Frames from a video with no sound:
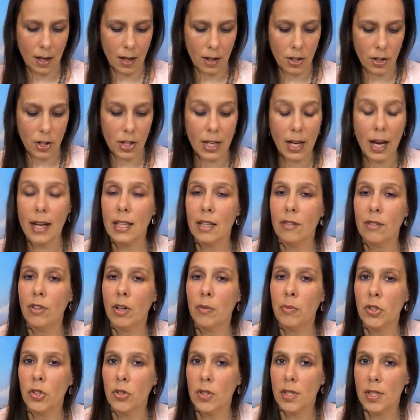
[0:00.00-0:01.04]
You can't give up
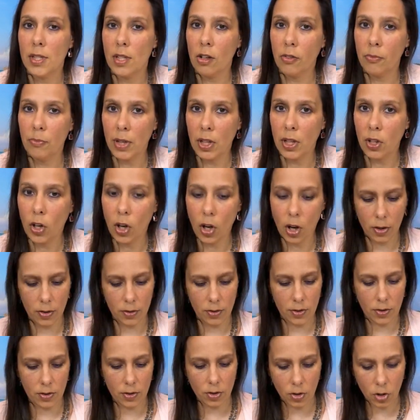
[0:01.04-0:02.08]
on yourself
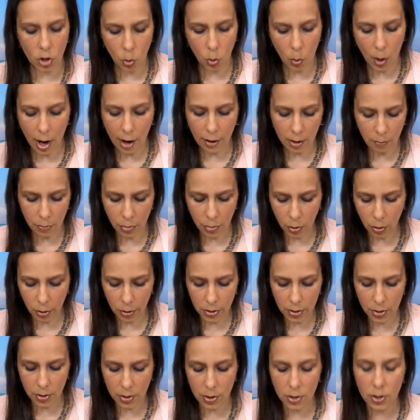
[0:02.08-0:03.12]
because you are
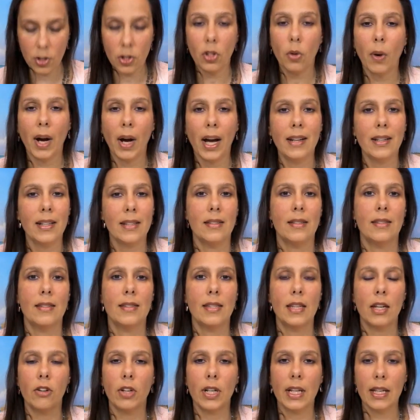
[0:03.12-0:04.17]
important, you are
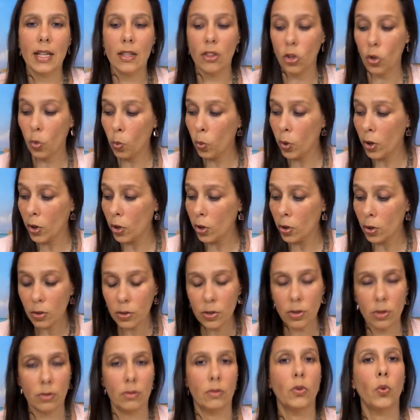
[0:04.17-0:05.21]
necessary in the
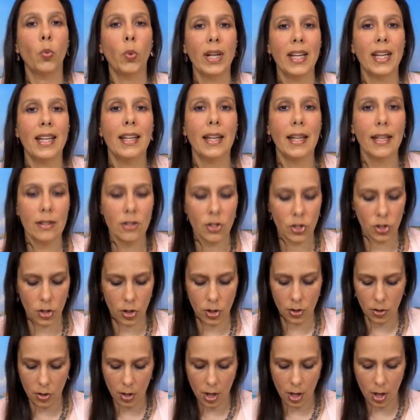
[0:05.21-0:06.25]
world, we need
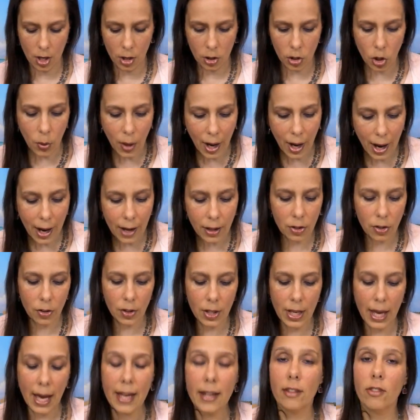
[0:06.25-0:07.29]
you. You are
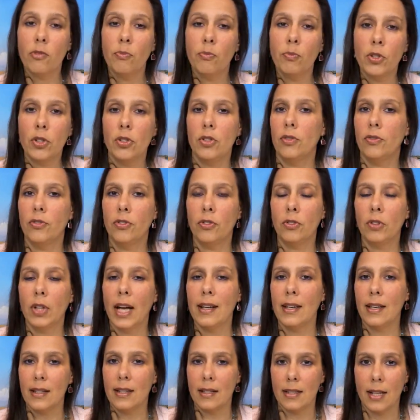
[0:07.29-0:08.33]
creative, beautiful
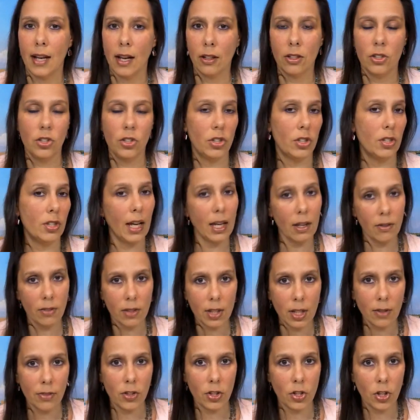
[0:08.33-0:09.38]
and intelligent, even
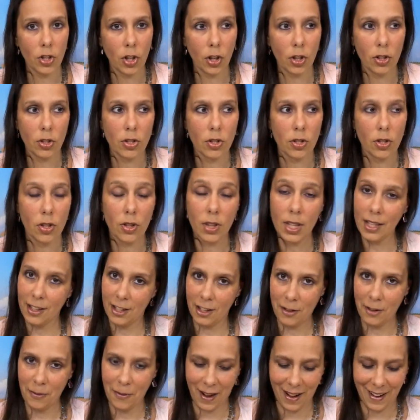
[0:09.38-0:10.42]
if you don't think
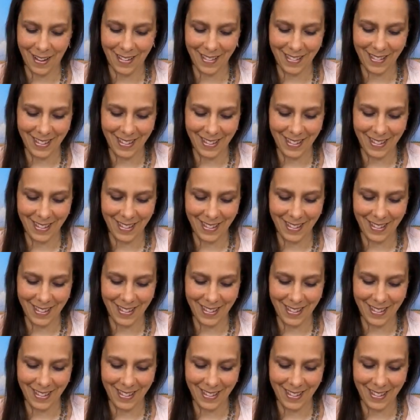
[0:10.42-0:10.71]
you are.